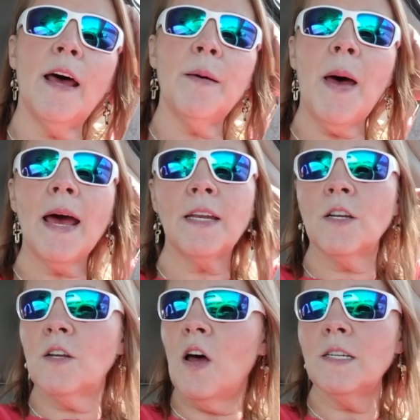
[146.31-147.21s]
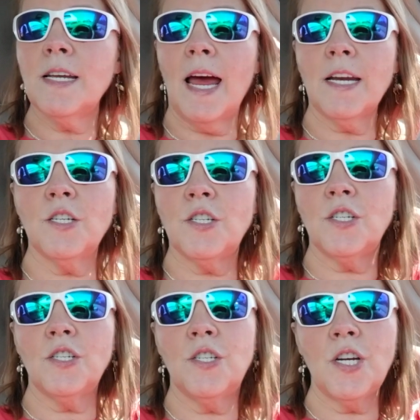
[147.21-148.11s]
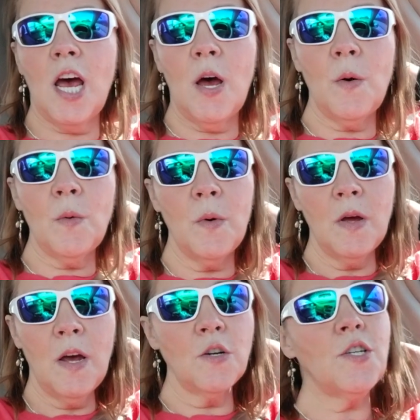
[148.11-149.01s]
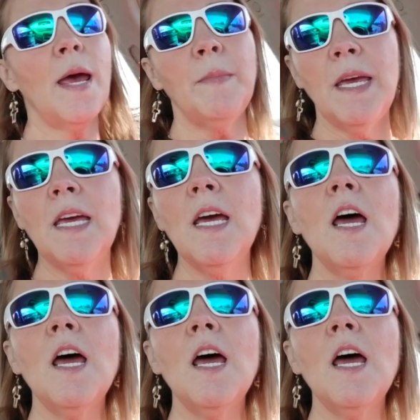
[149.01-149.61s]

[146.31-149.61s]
Um, I can contact Joe, or Jamie,